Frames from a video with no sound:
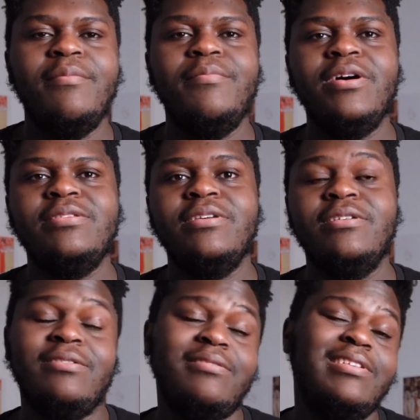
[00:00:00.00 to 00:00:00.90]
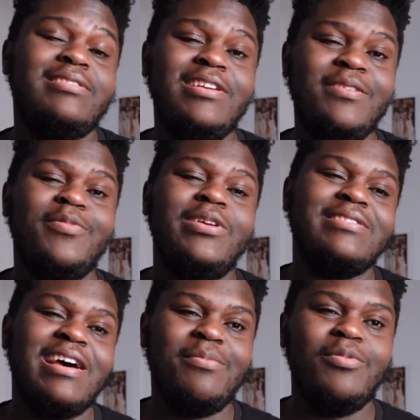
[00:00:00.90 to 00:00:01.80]
but it's cheap when
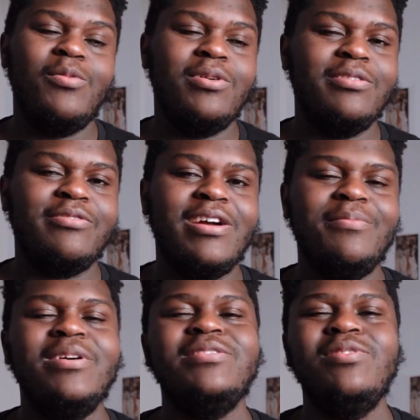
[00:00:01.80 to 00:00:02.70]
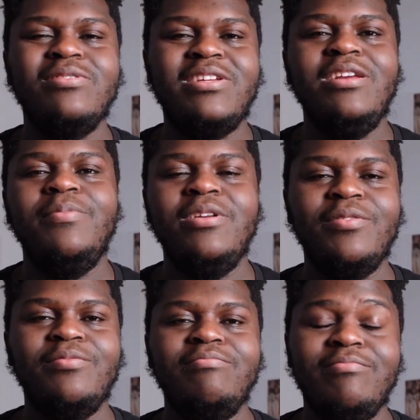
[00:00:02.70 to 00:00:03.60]
it's Apple world, right? But it's not cheap in
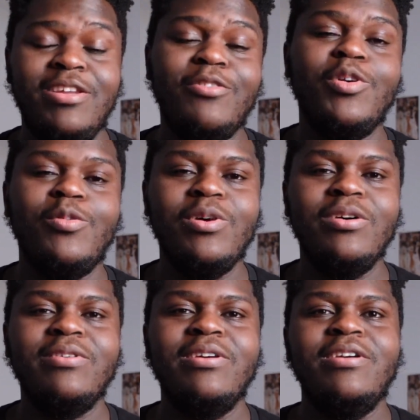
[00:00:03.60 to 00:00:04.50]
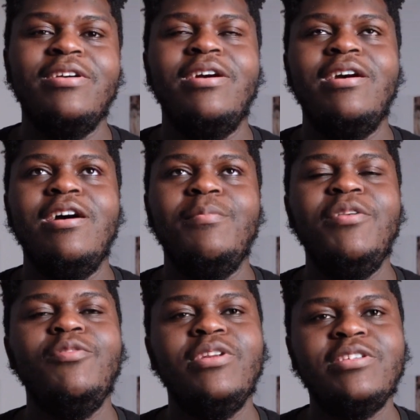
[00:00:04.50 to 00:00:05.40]
the real world. But
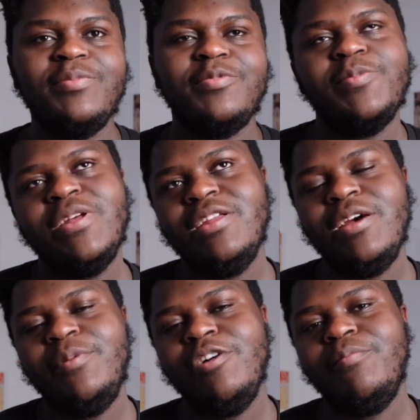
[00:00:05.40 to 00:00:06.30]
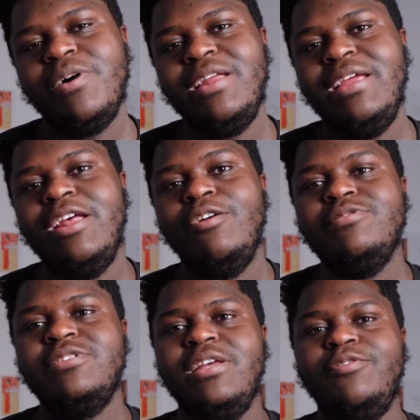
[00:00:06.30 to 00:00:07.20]
if you wanted to spend a bit of money, and
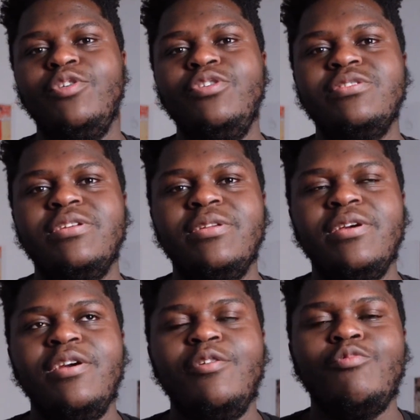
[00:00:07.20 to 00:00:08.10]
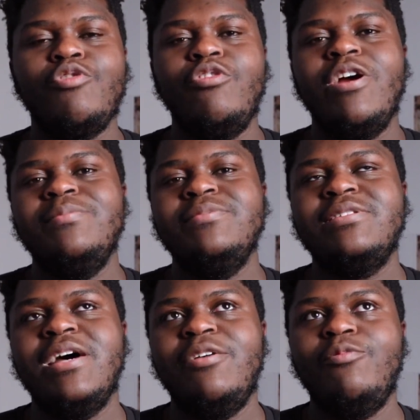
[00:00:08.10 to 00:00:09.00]
obviously if you're using programs
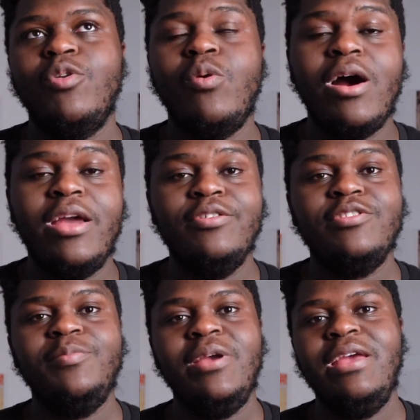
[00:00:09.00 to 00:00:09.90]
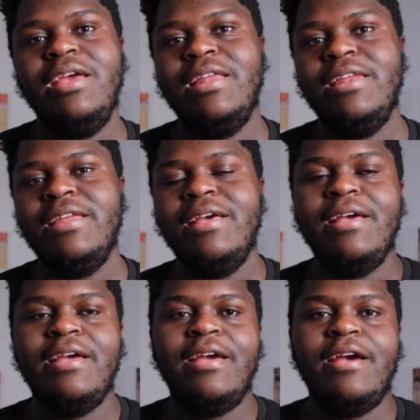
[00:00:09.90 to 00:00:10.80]
that require you to be in
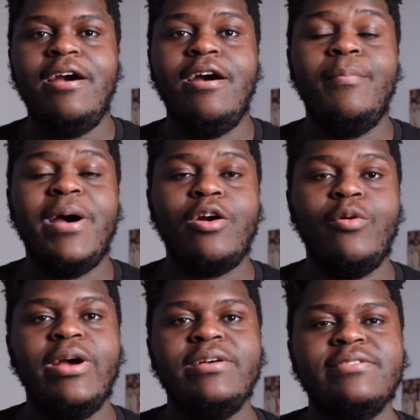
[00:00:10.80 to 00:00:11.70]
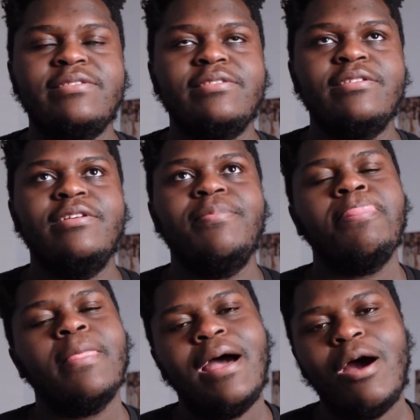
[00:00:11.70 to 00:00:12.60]
macOS,
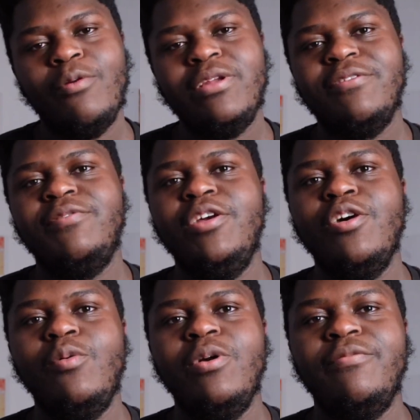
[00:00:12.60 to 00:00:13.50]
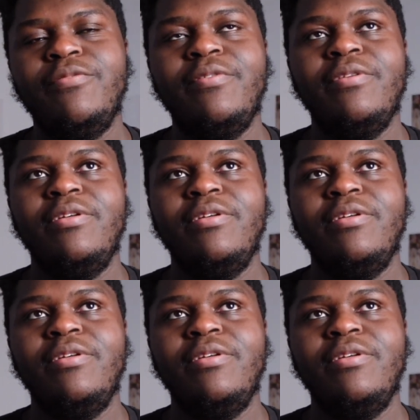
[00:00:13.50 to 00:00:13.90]
I would definitely go with